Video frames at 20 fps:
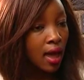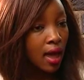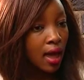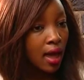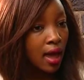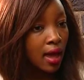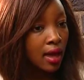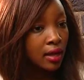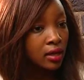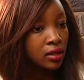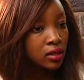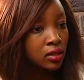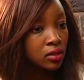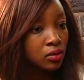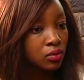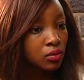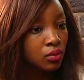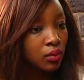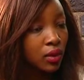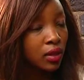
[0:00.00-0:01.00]
And
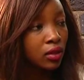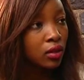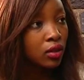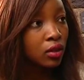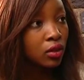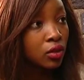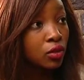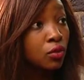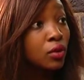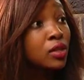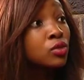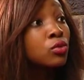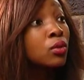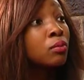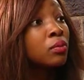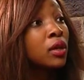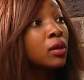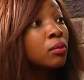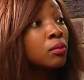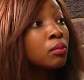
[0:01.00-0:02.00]
when the threats were
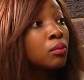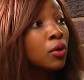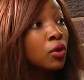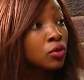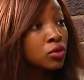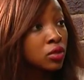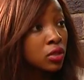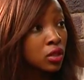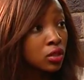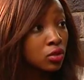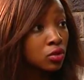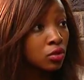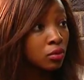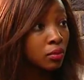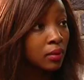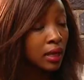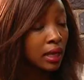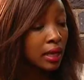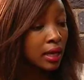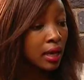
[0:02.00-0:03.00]
being posted to
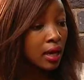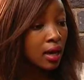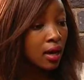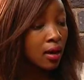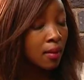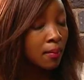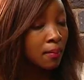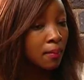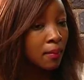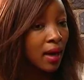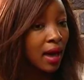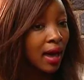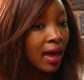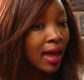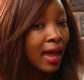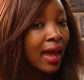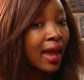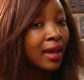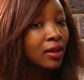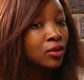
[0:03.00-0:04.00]
me, I
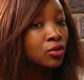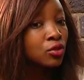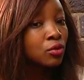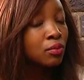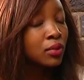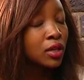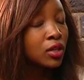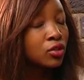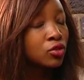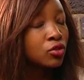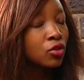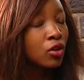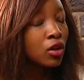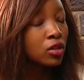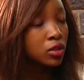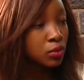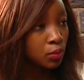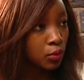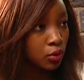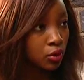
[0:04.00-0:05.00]
had to be
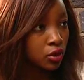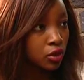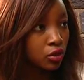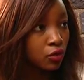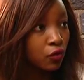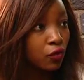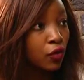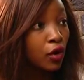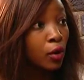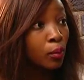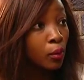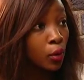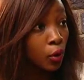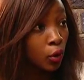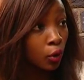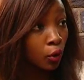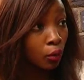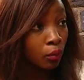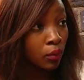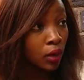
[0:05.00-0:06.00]
transported from
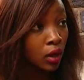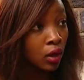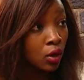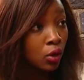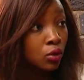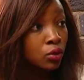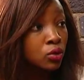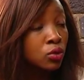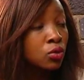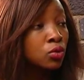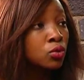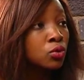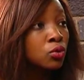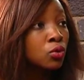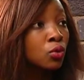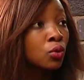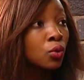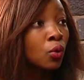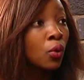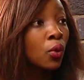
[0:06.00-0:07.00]
home to
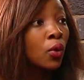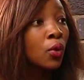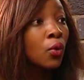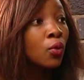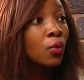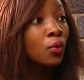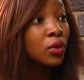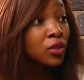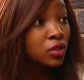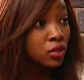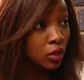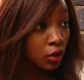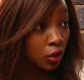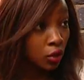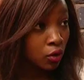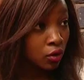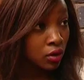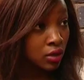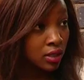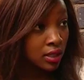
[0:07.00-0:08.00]
school with
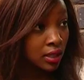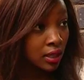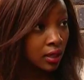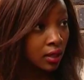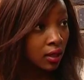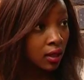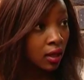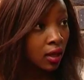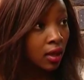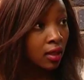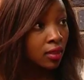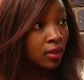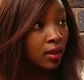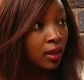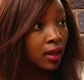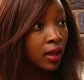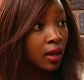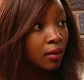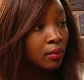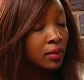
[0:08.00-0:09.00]
security. There
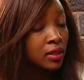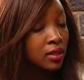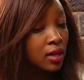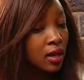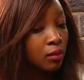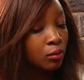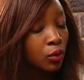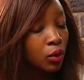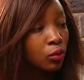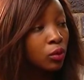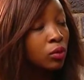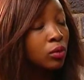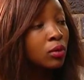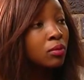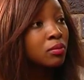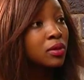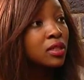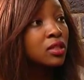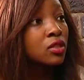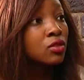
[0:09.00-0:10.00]
came a time where we were
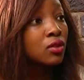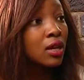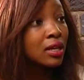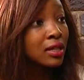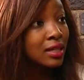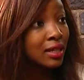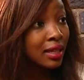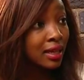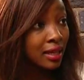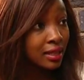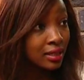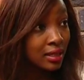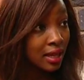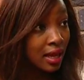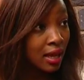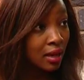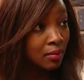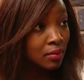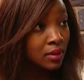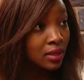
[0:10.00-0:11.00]
busy writing
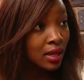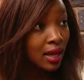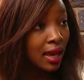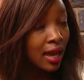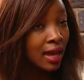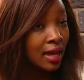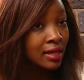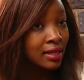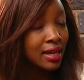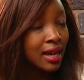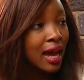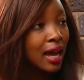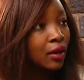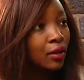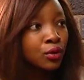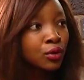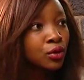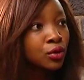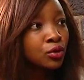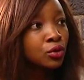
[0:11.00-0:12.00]
exams and I
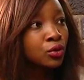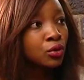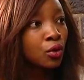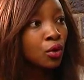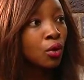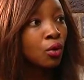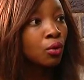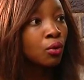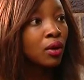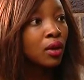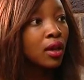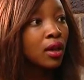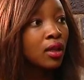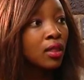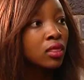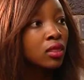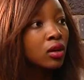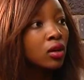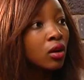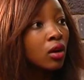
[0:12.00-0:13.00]
couldn't go
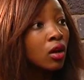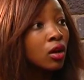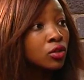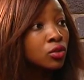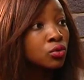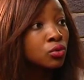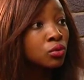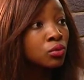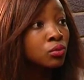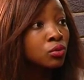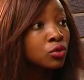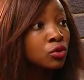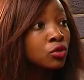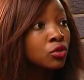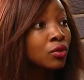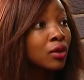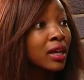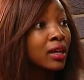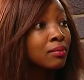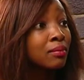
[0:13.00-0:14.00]
in the classroom to
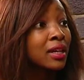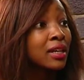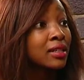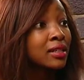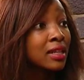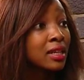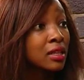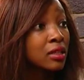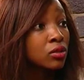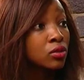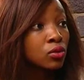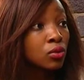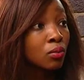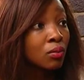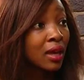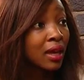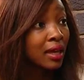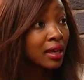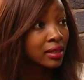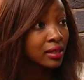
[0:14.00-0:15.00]
write my tests or
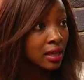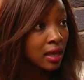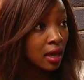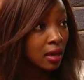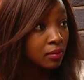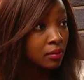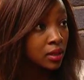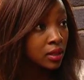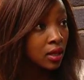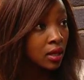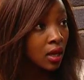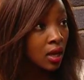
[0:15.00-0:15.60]
my exams.